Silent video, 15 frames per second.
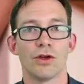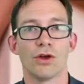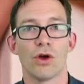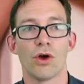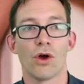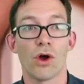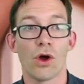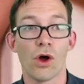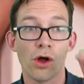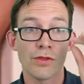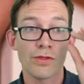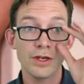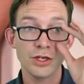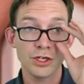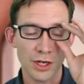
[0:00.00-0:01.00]
on the
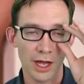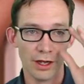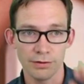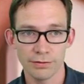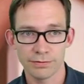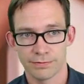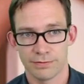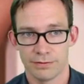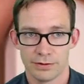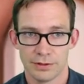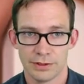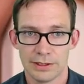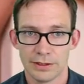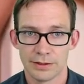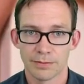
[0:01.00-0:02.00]
shelf,
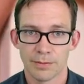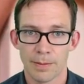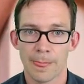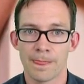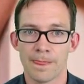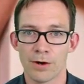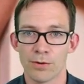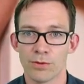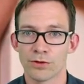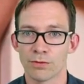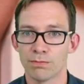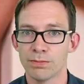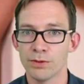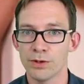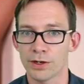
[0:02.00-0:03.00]
there was a
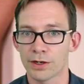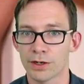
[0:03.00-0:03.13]
book